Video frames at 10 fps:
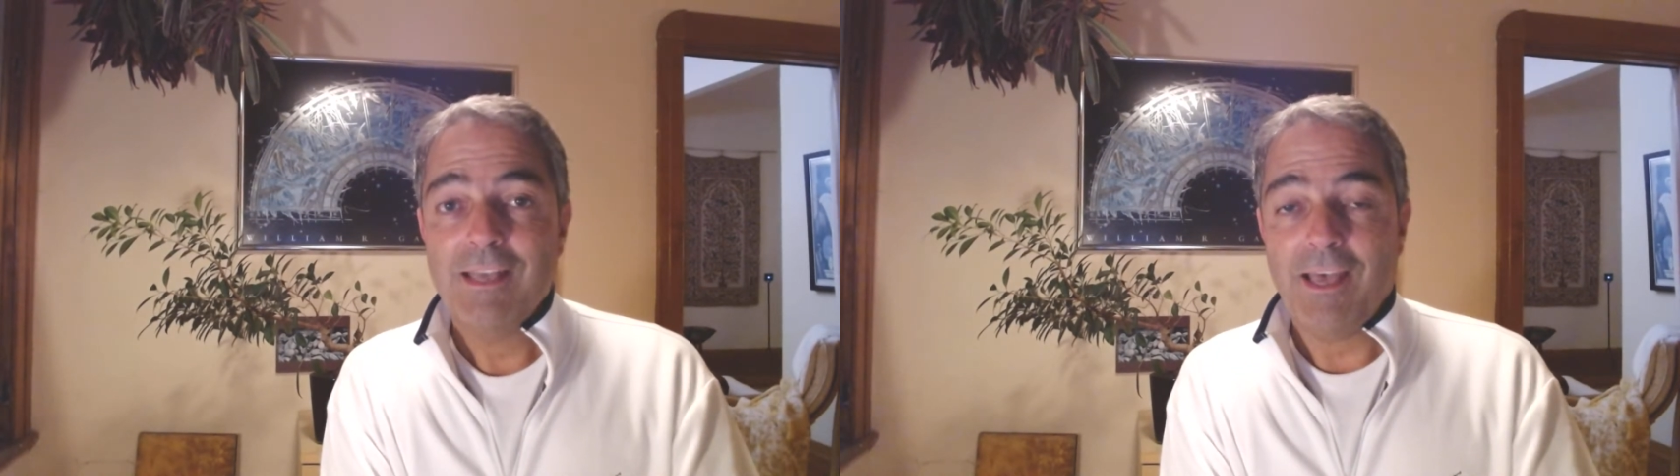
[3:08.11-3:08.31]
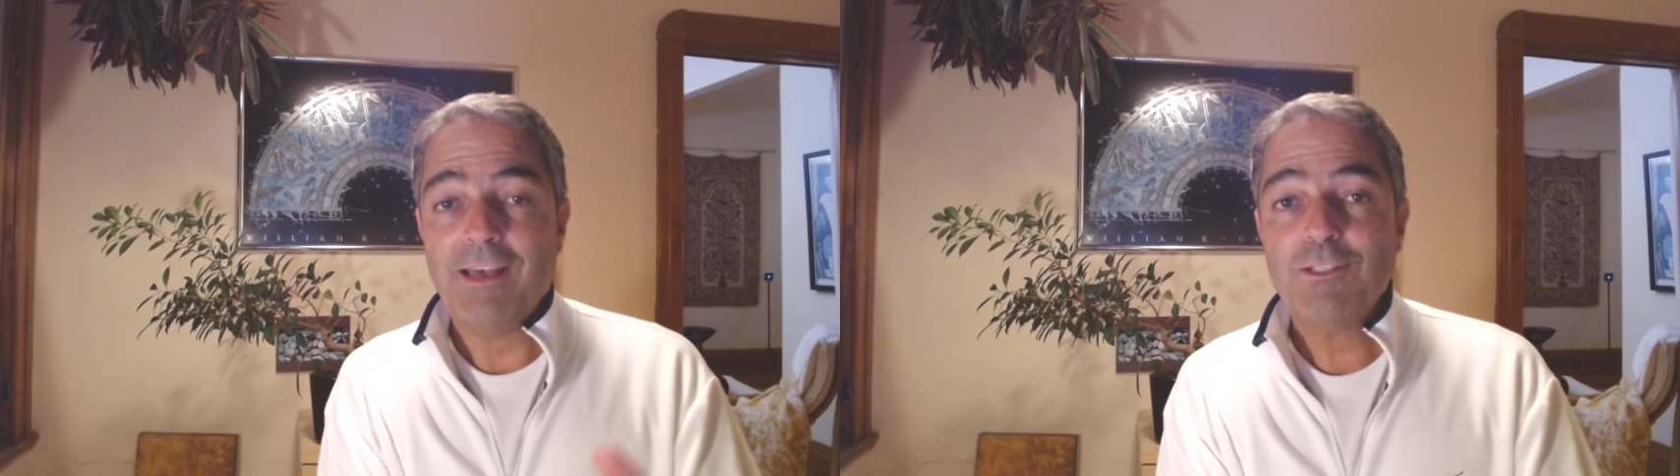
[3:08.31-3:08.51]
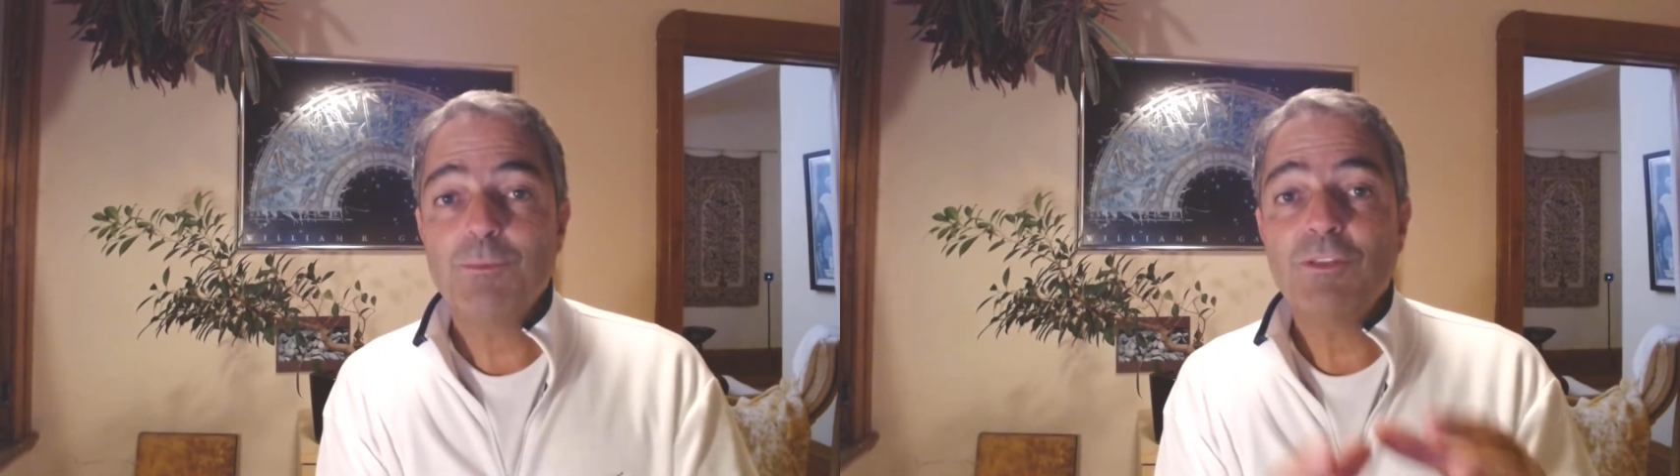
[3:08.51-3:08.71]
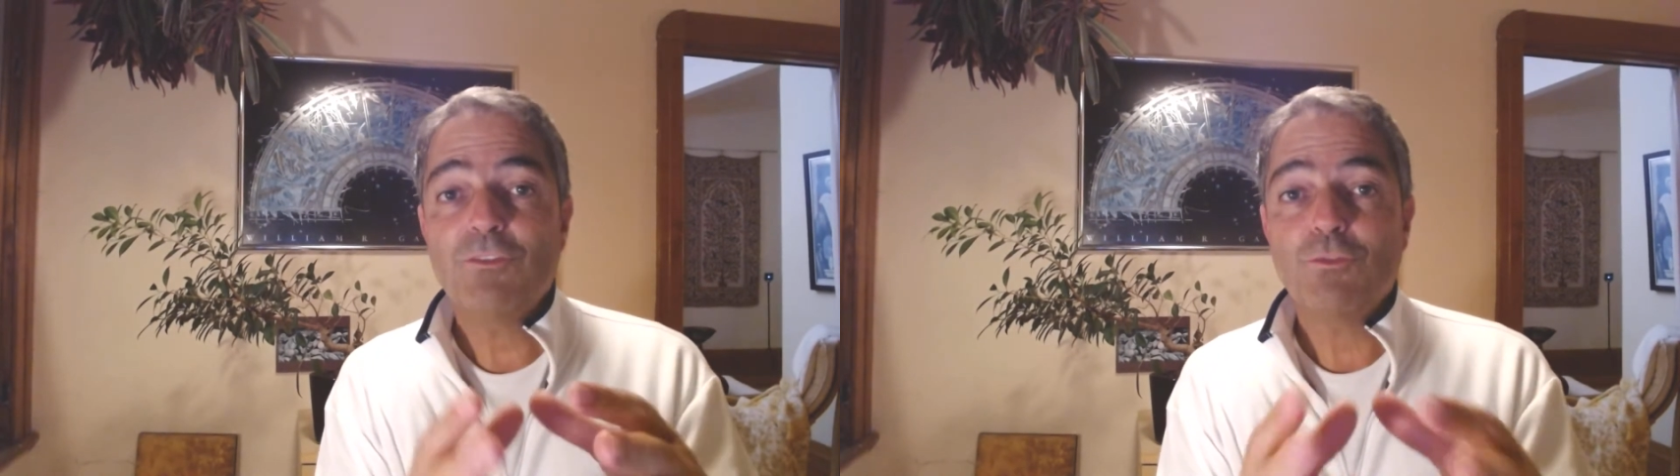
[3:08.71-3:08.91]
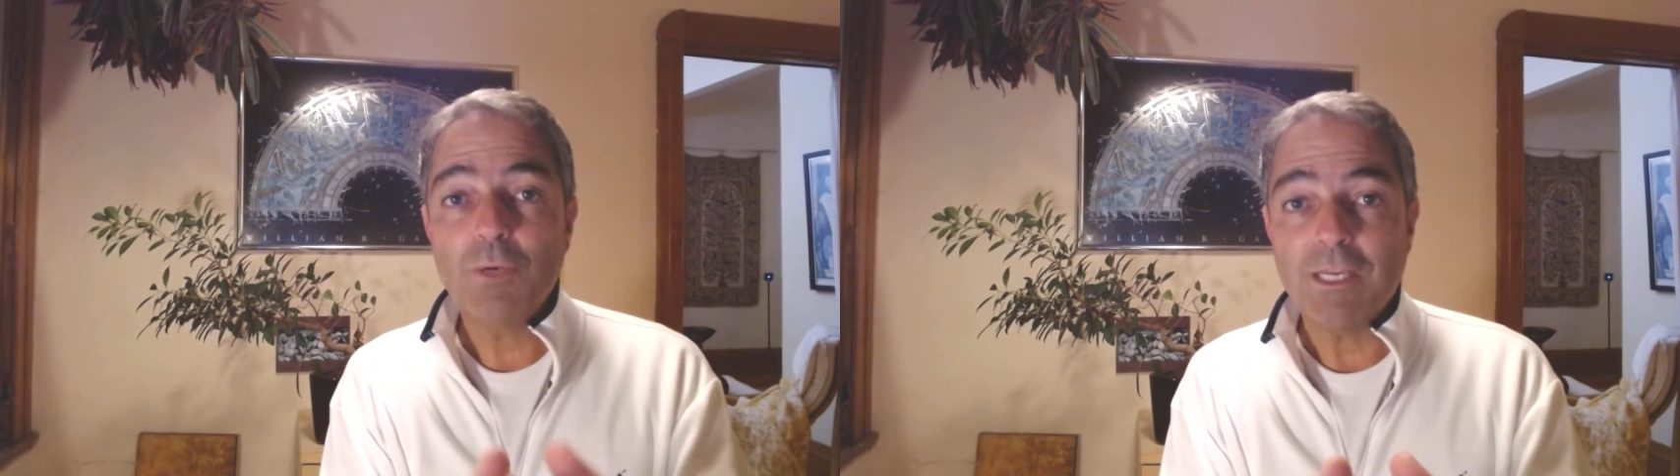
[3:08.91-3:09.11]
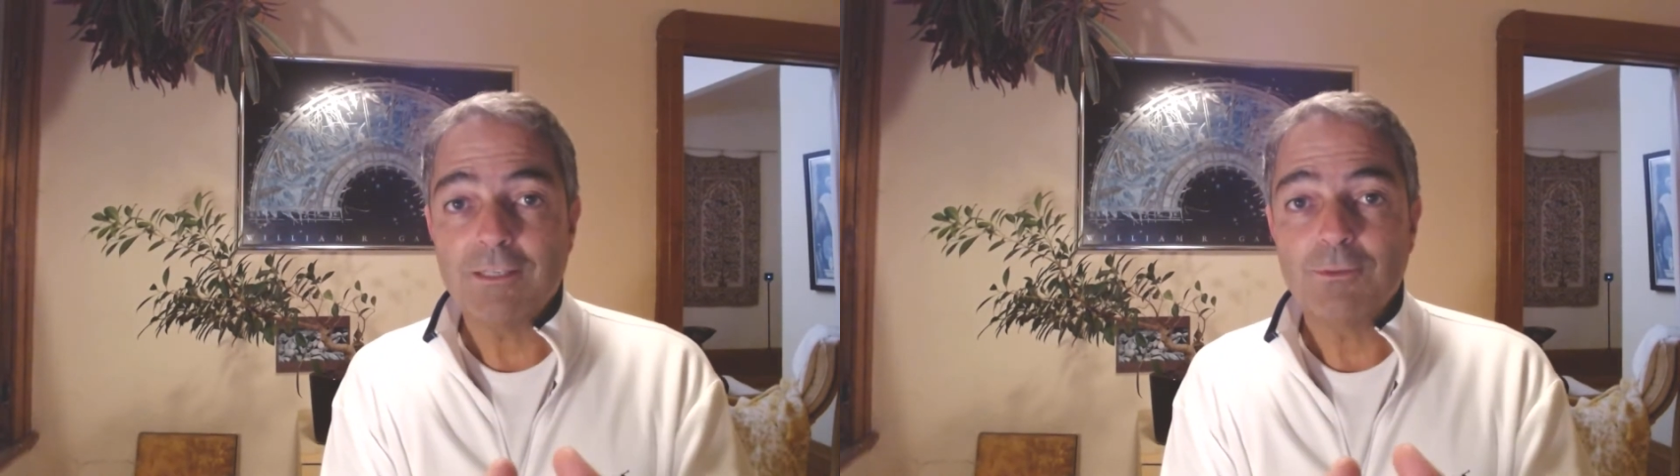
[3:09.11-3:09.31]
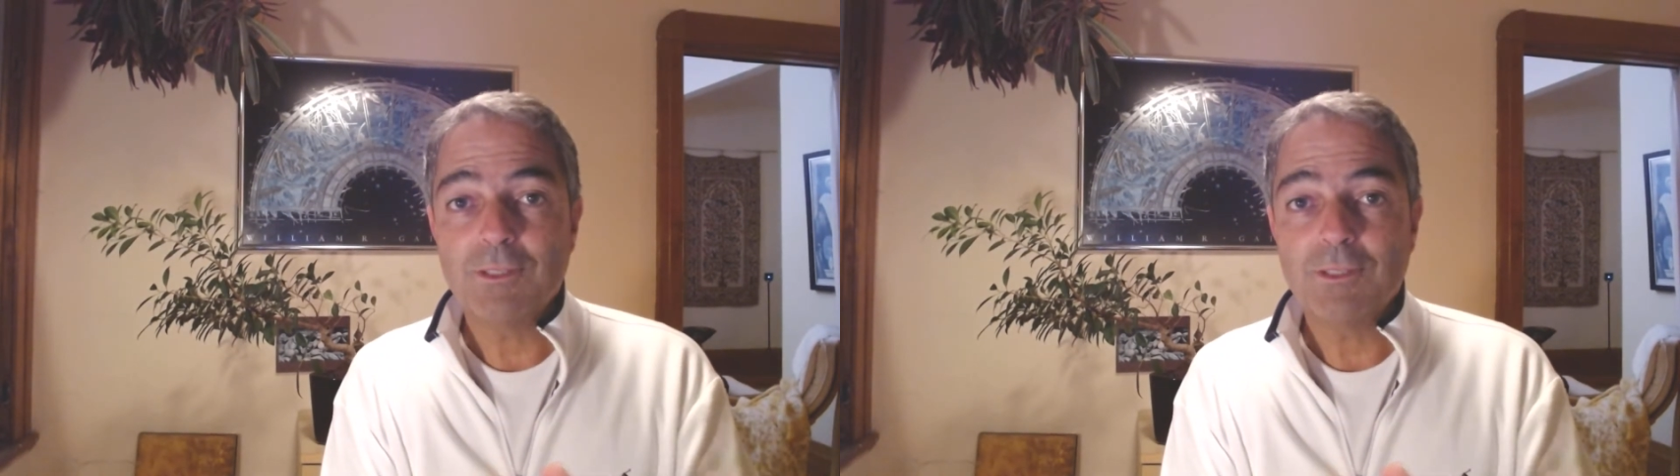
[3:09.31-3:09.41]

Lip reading: How to be sweet